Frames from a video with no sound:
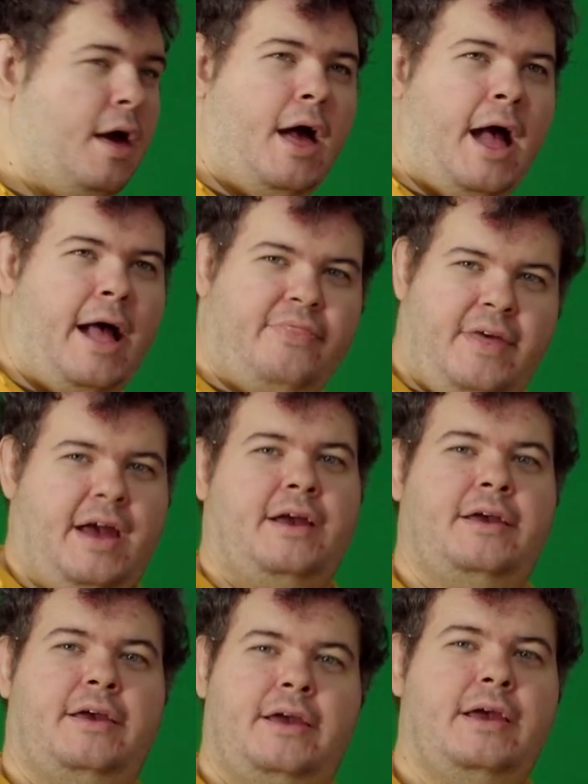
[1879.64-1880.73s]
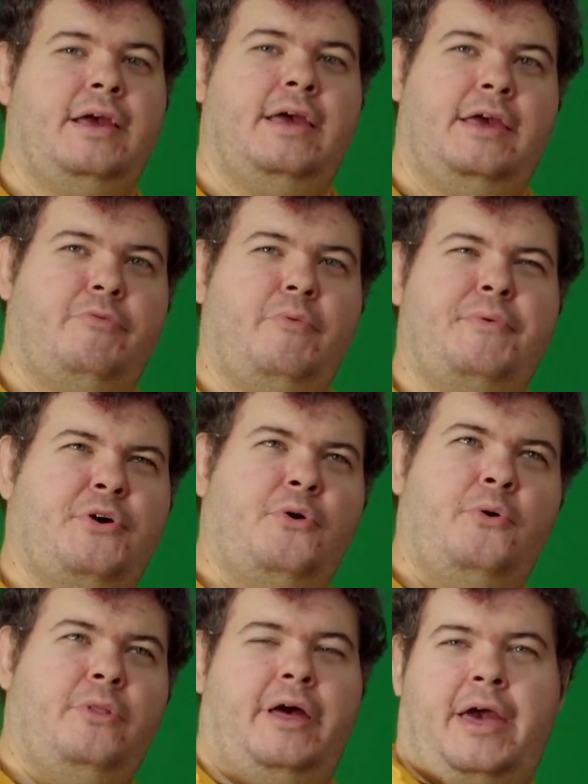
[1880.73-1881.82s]
And that is what we
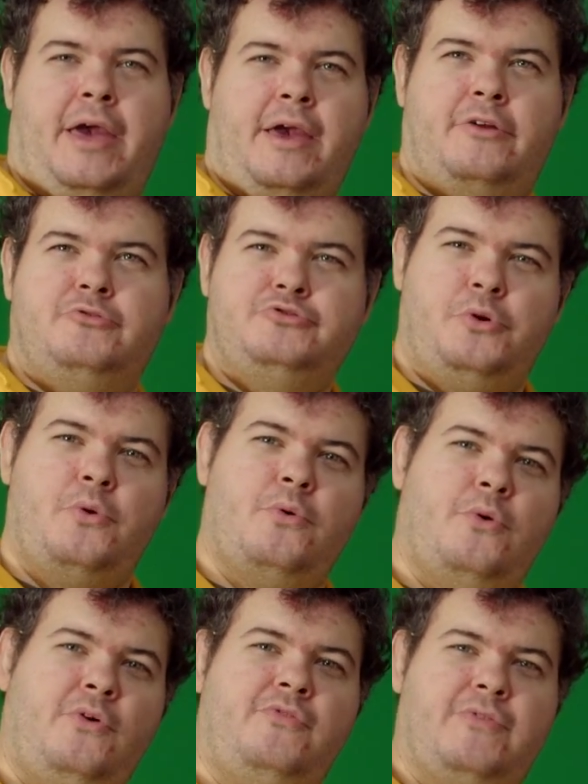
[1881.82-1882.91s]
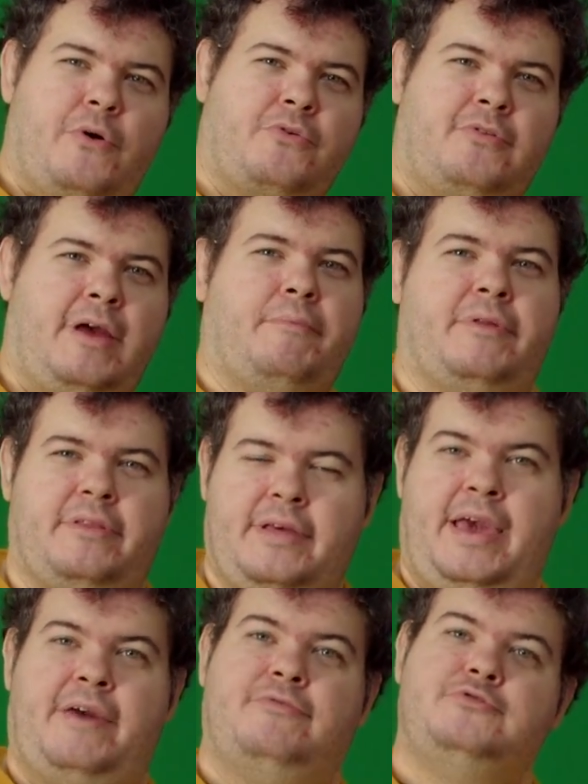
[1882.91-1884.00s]
call a true or false statement.
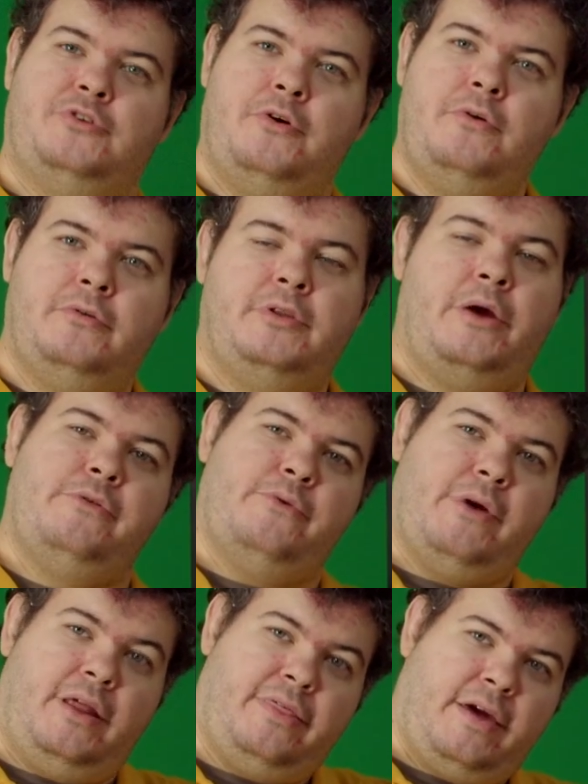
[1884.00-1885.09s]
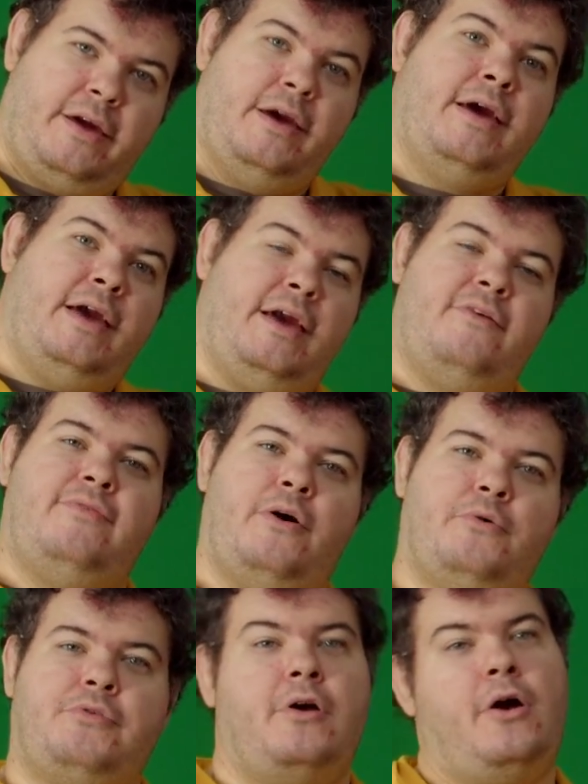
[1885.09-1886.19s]
If true, don't do anything. If false,
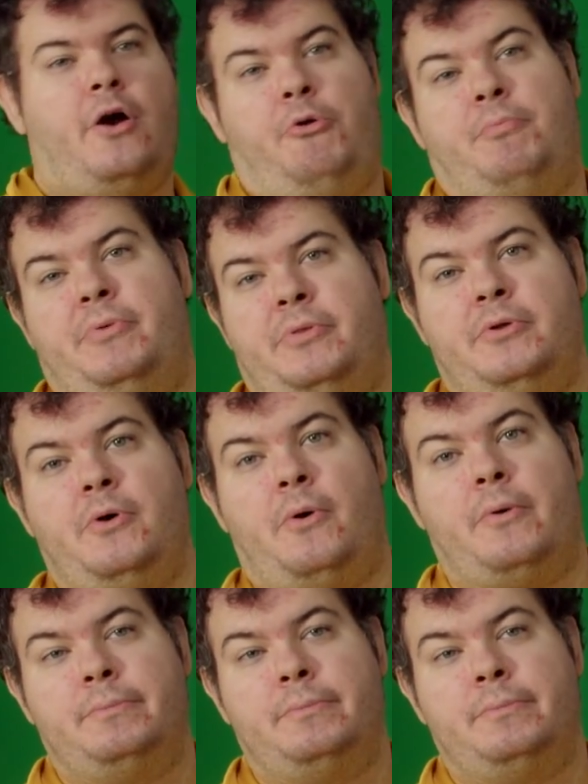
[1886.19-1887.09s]
open the door.